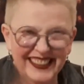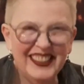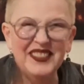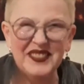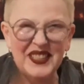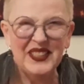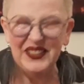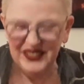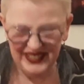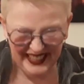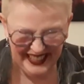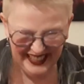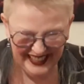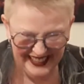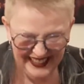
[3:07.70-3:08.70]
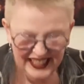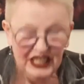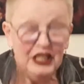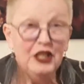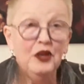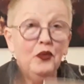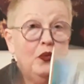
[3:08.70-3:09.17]
so glad.
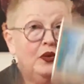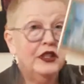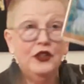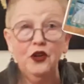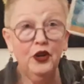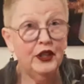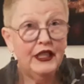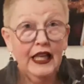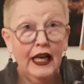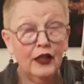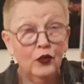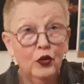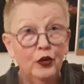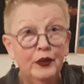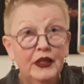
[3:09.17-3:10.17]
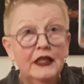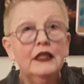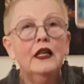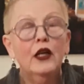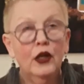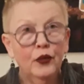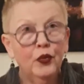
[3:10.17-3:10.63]
Not a young woman,
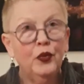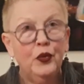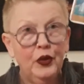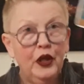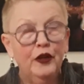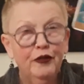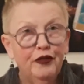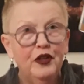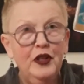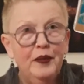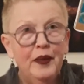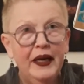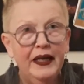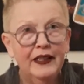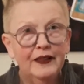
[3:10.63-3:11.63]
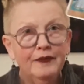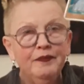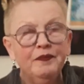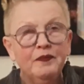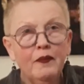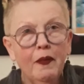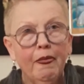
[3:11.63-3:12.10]
a female,
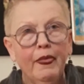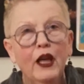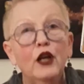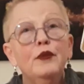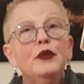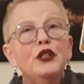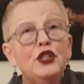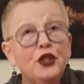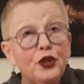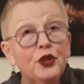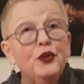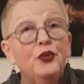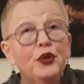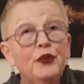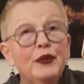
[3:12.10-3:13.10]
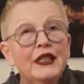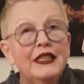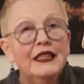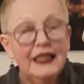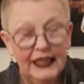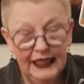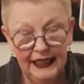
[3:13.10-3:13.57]
a mature
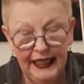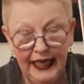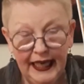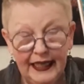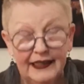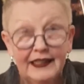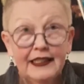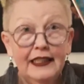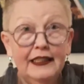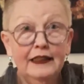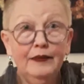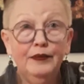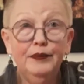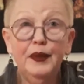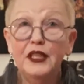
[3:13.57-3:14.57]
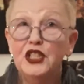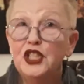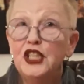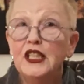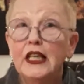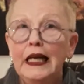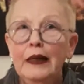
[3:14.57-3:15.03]
woman in Cancer, but
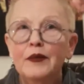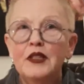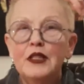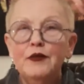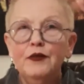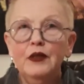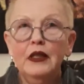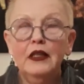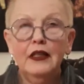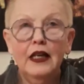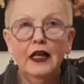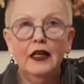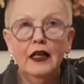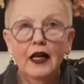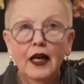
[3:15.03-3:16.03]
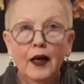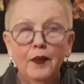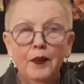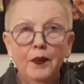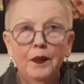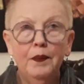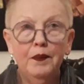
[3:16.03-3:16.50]
she comes up
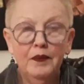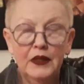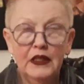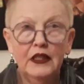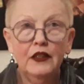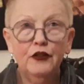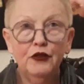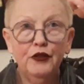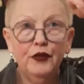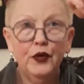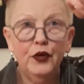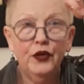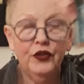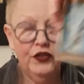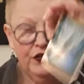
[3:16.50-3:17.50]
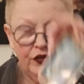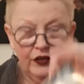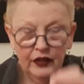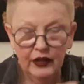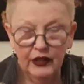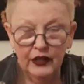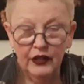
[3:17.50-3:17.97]
in reverse.
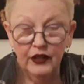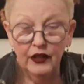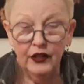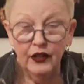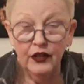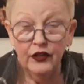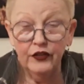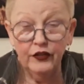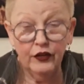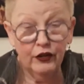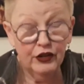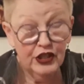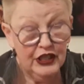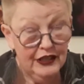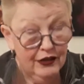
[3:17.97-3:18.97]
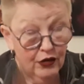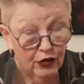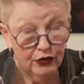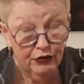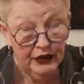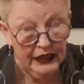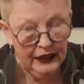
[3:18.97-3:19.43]
So she's not
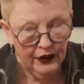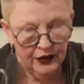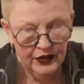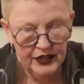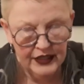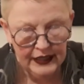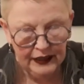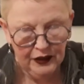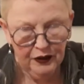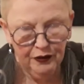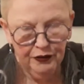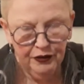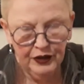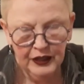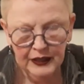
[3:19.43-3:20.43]
really herself.